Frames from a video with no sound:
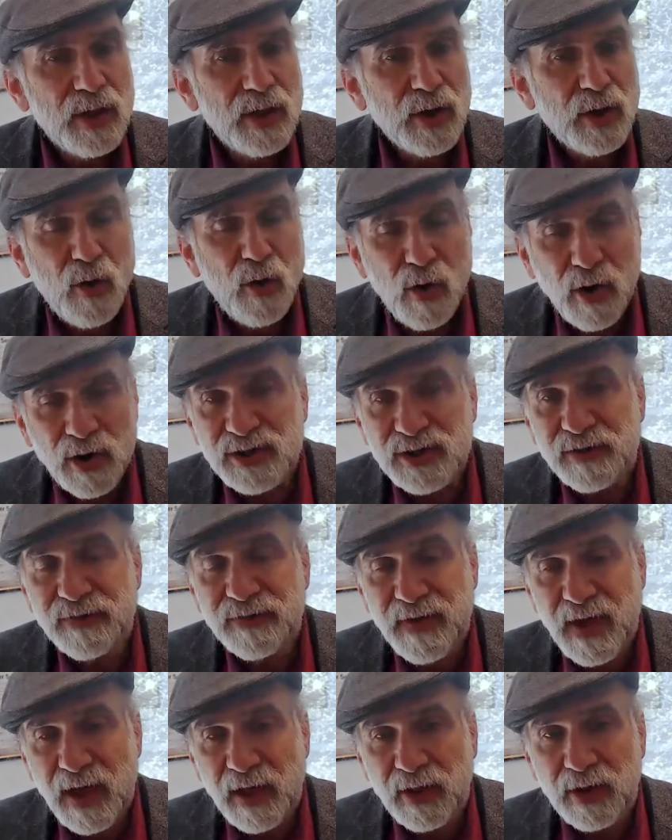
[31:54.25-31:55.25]
the cost of
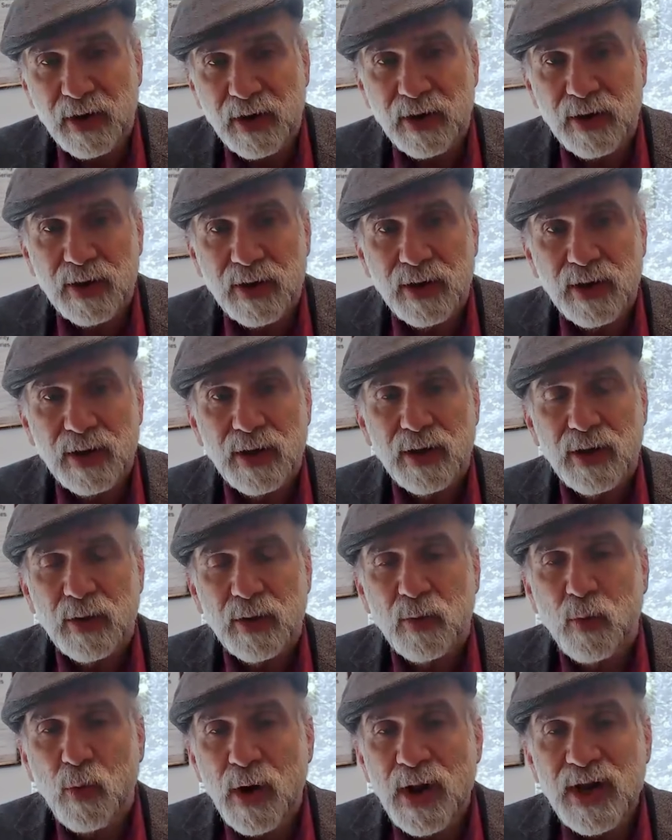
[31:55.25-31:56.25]
failure?
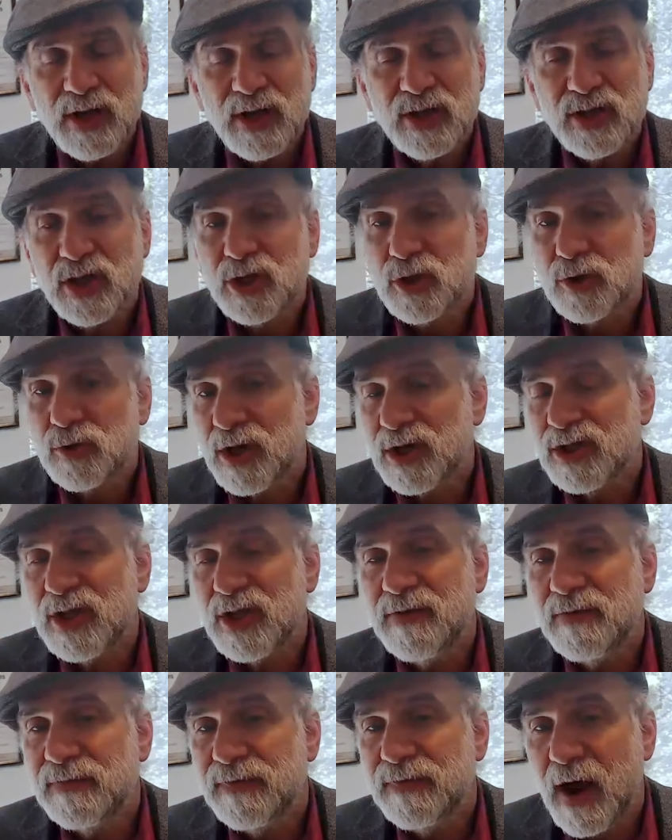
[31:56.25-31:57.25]
What is the trust
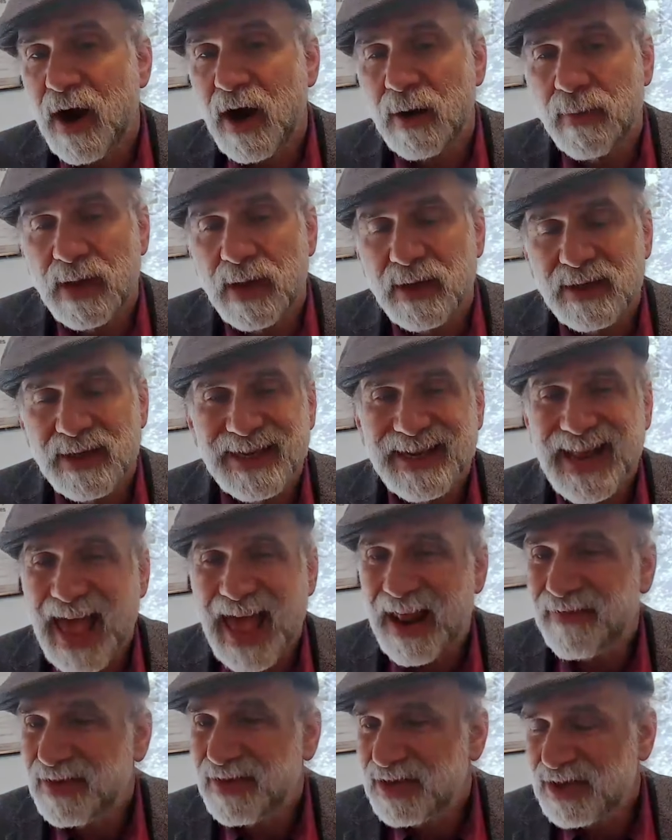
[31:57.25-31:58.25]
environment? Is it
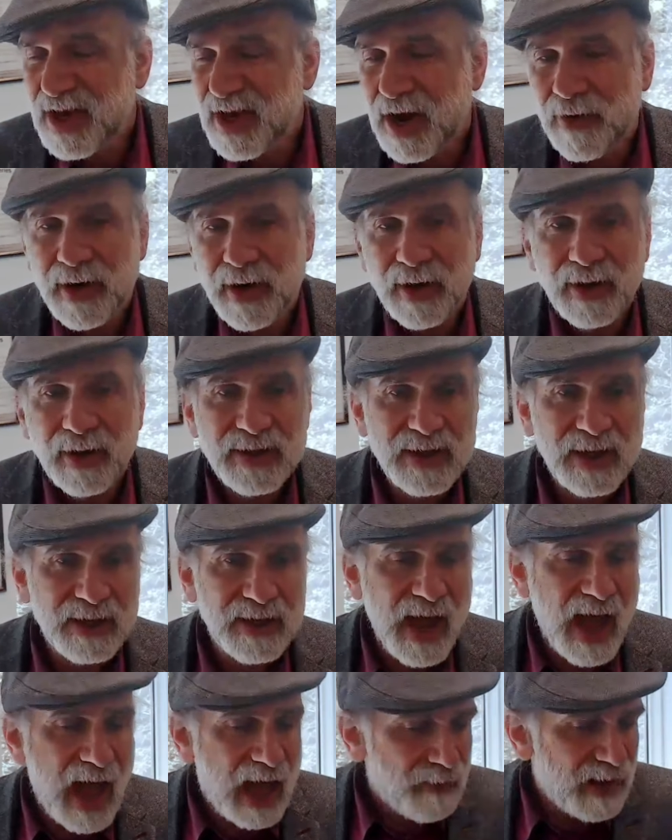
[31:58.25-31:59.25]
adversarial? Is it
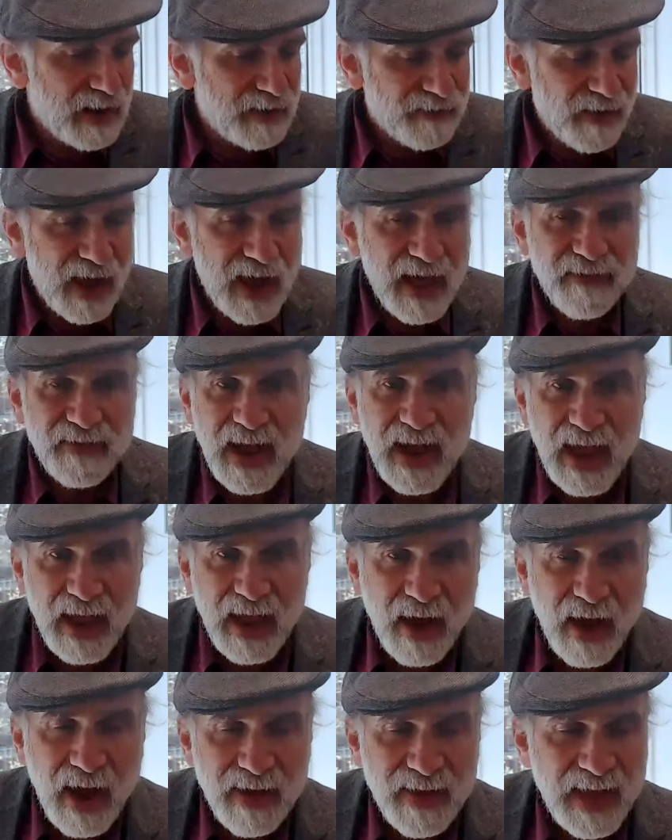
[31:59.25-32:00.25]
not? Right? If I have an
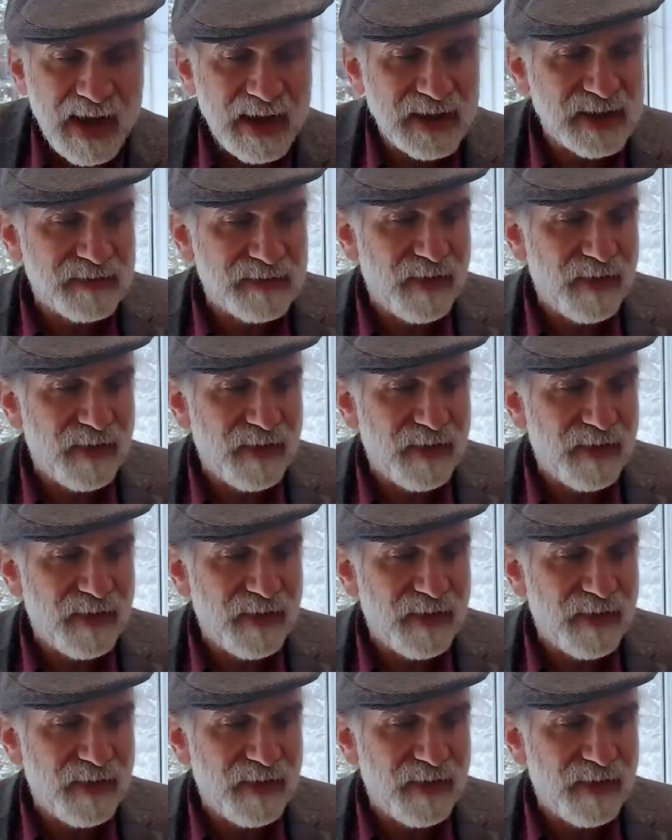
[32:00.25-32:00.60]
AI that is